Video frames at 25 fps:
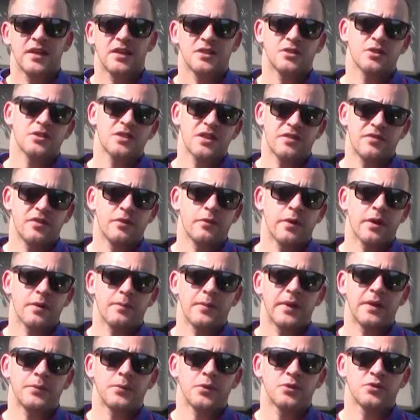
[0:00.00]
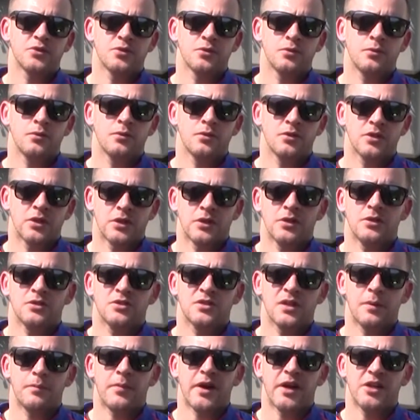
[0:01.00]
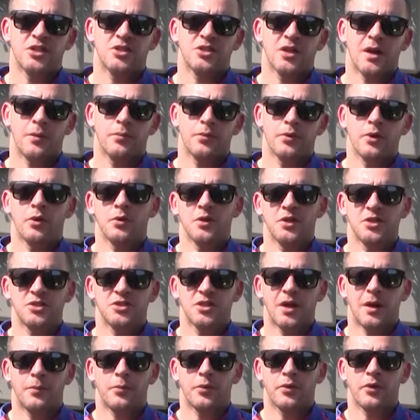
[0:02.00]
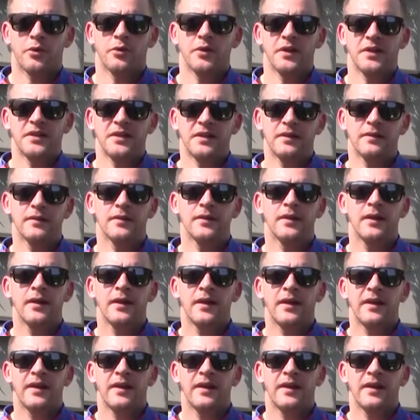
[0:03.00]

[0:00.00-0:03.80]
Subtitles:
So it's definitely recommendable to stop by a shop, an Oakley shop or an Oakley dealer,